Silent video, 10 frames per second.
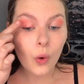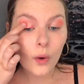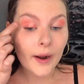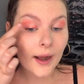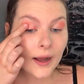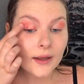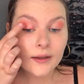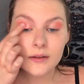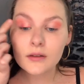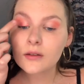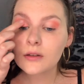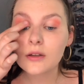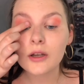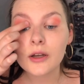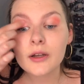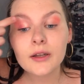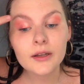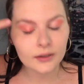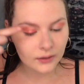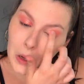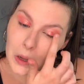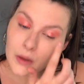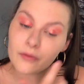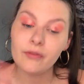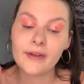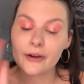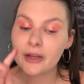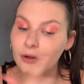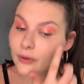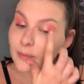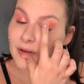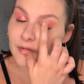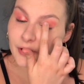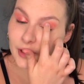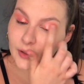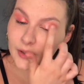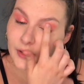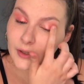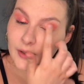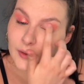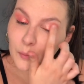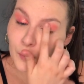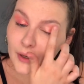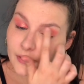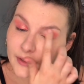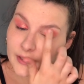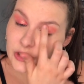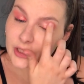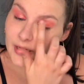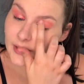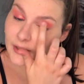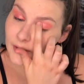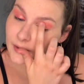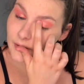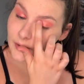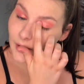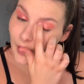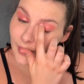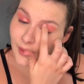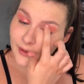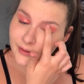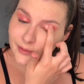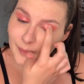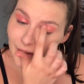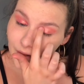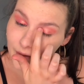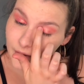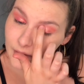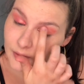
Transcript: Guys, looks good. Very creamy, very buttery shade. I like this palette.